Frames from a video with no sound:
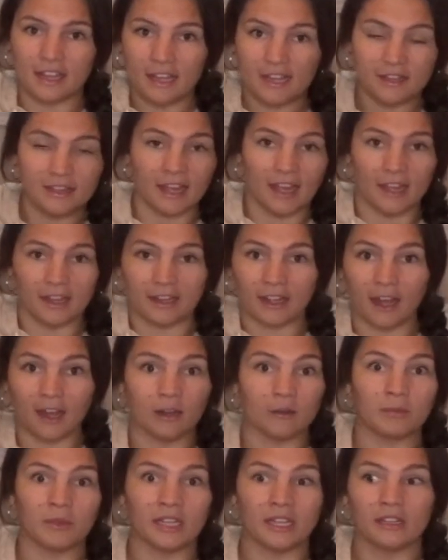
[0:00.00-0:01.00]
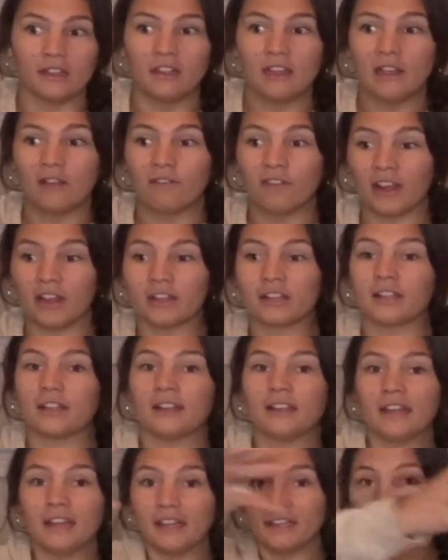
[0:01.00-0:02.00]
in that economy rather
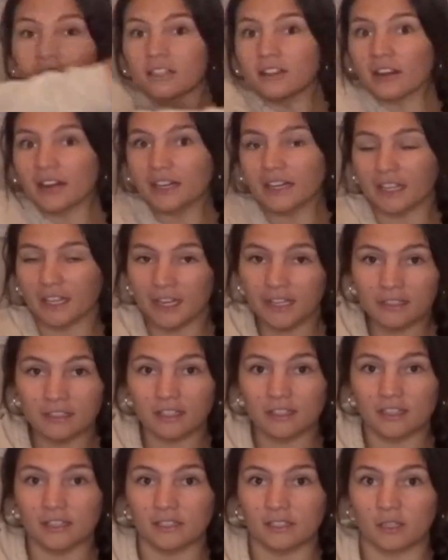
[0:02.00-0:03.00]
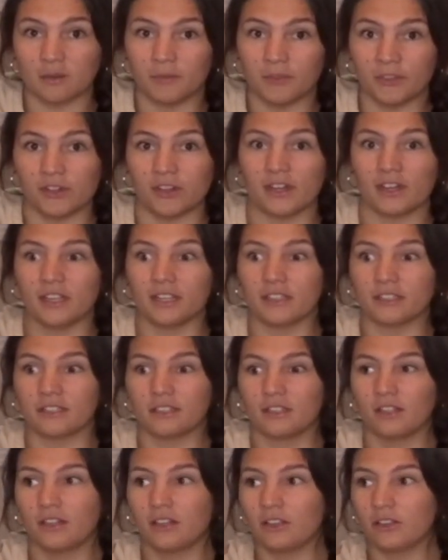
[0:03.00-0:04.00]
than integrating into these
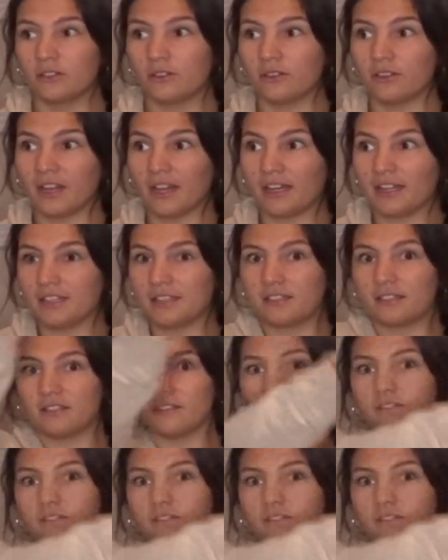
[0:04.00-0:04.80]
communities so that